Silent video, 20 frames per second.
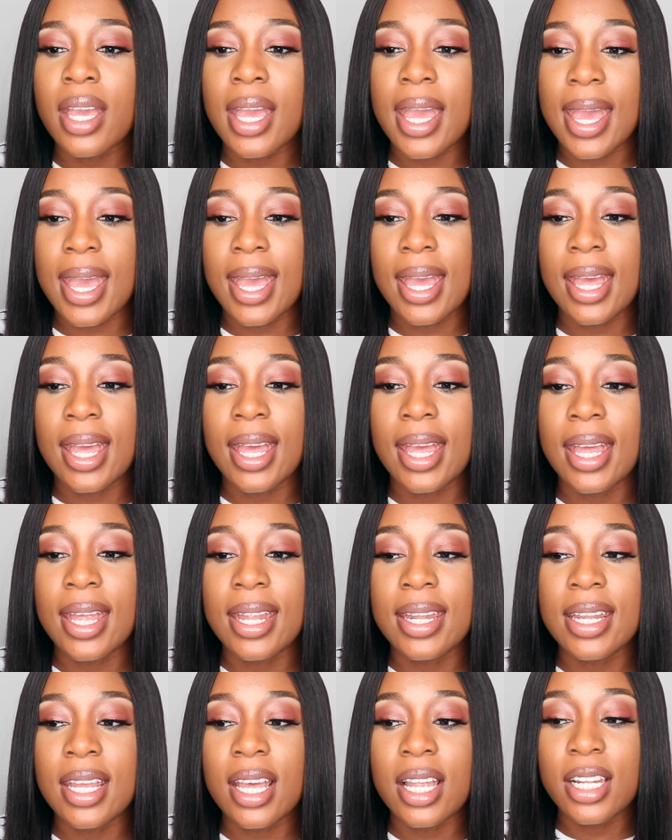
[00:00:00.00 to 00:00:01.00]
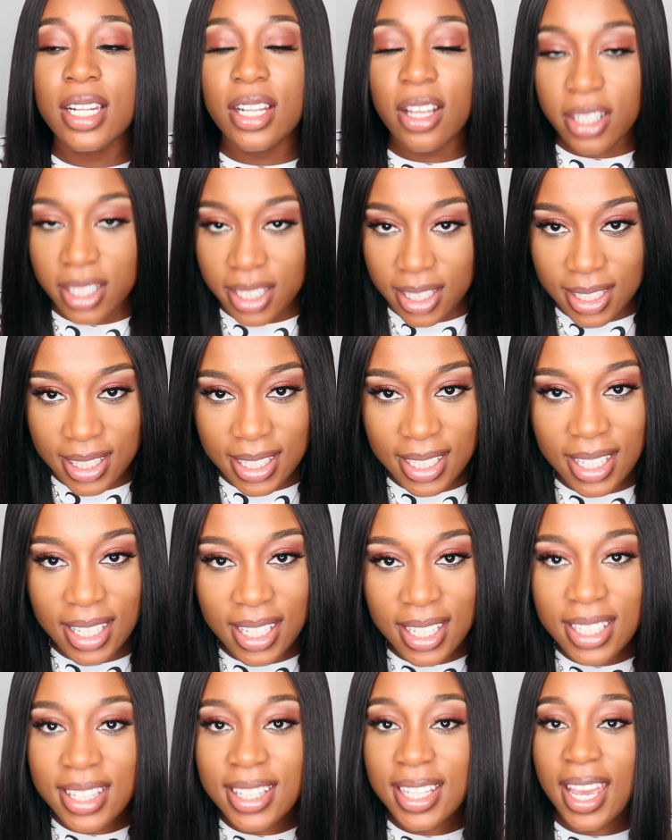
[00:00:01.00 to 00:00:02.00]
And
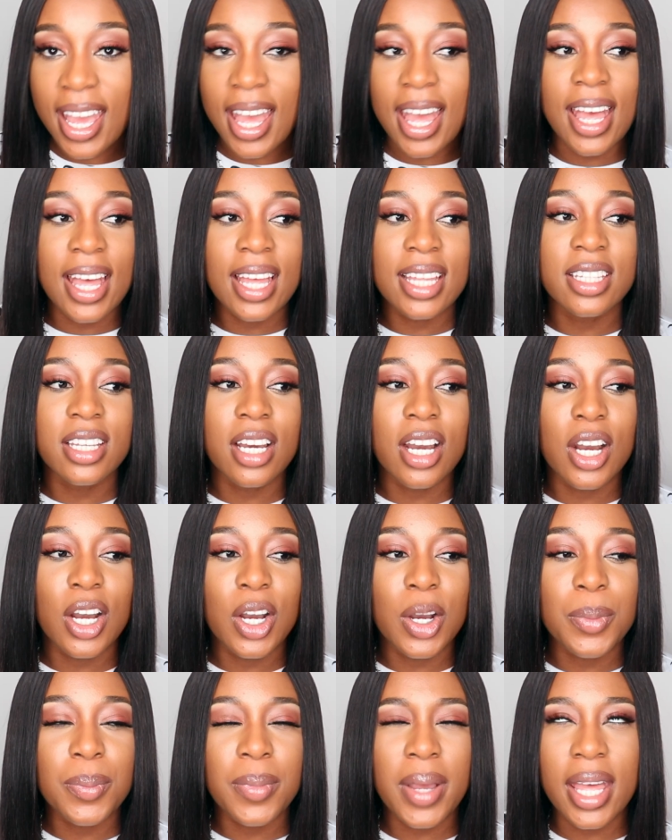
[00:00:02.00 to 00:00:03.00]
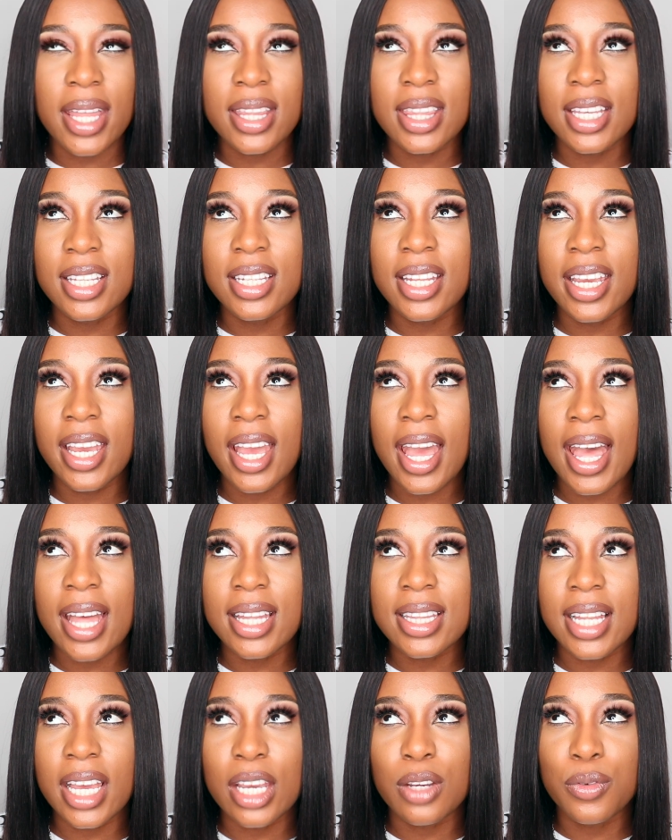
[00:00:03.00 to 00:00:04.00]
luckily they had I think they
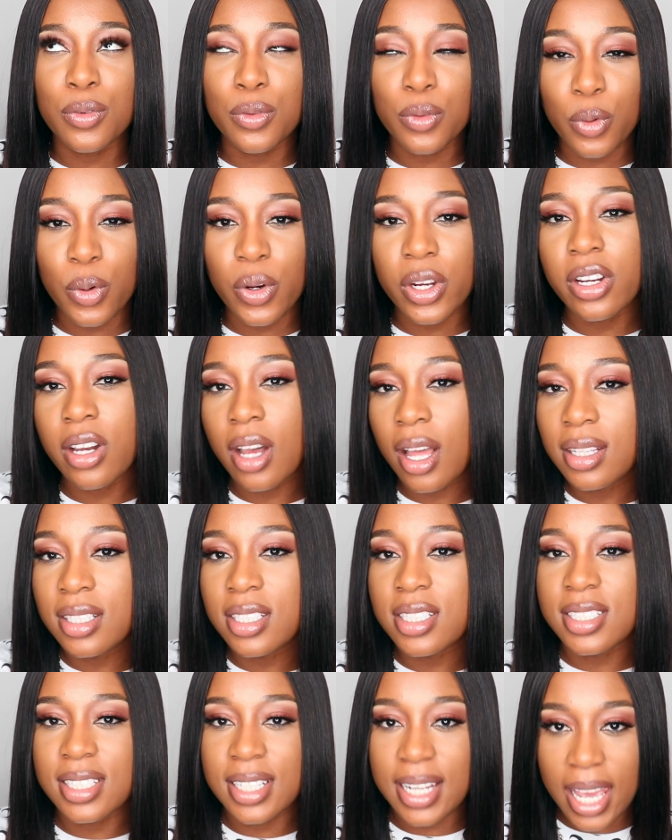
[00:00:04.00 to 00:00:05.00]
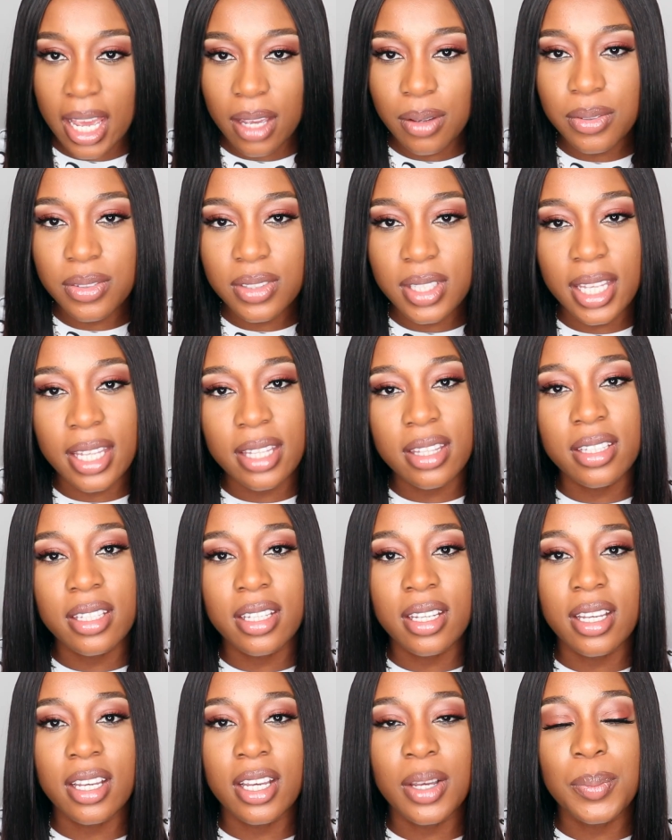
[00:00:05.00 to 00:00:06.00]
had like 4 colors left in
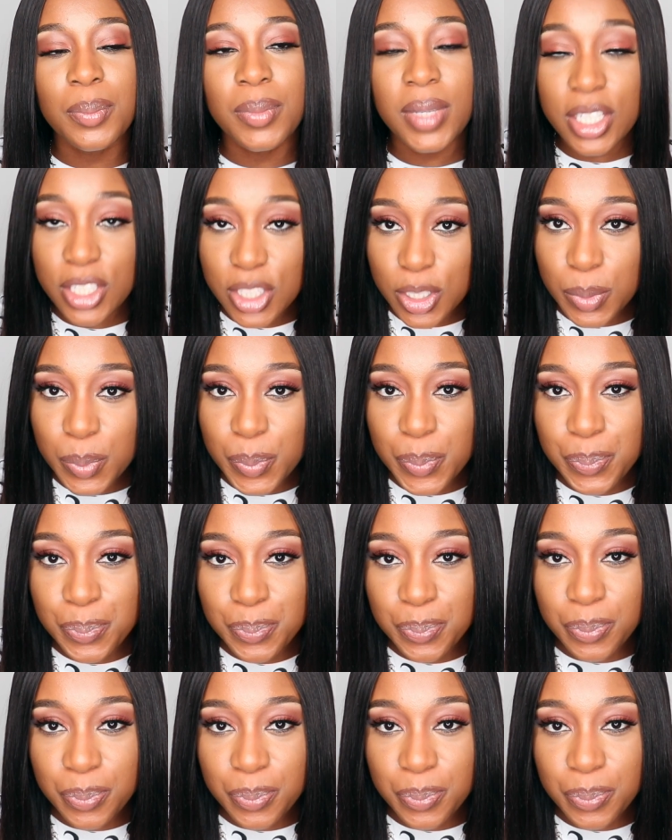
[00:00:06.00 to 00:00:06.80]
the medium